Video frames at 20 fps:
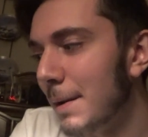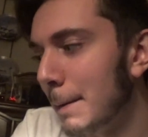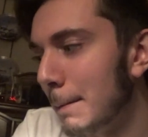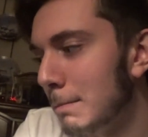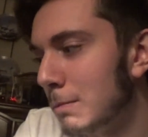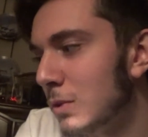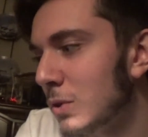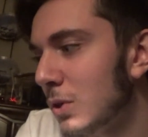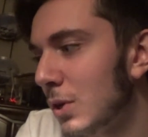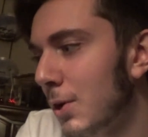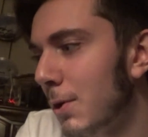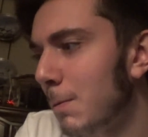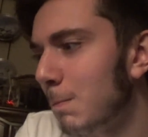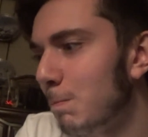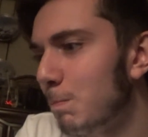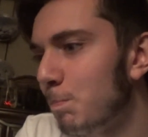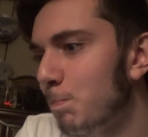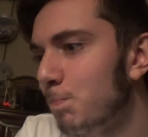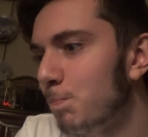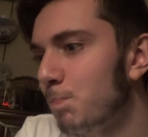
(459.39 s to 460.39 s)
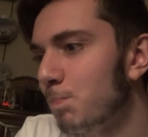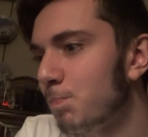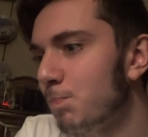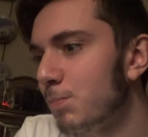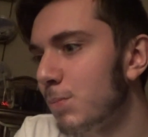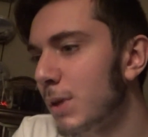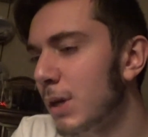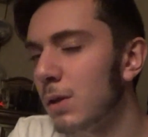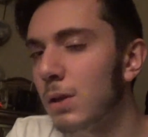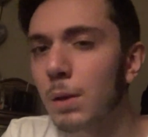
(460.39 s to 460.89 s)
um, so
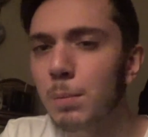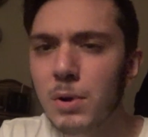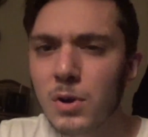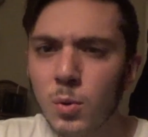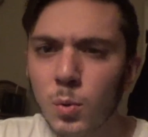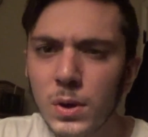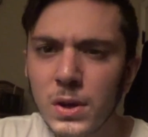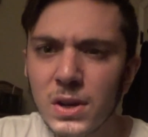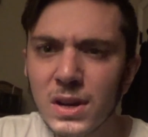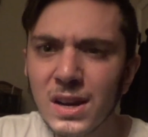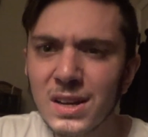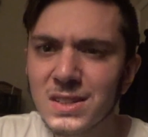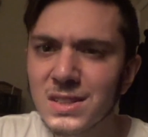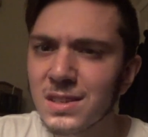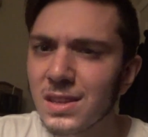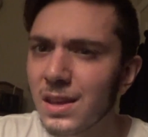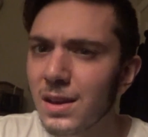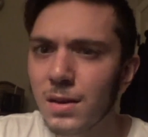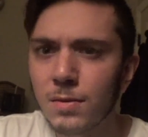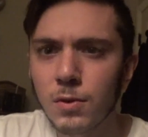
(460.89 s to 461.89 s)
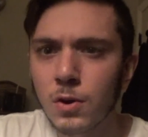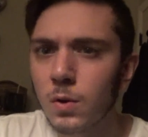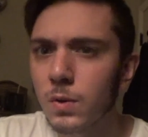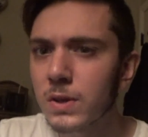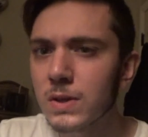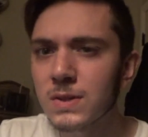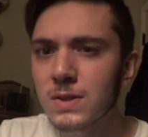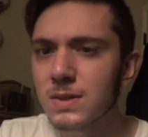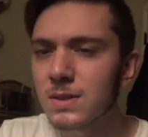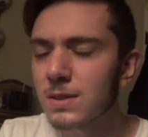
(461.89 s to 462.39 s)
let me know what you guys think of all
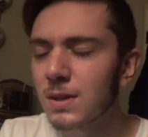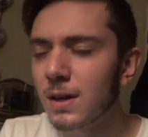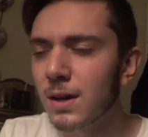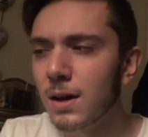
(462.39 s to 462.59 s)
this.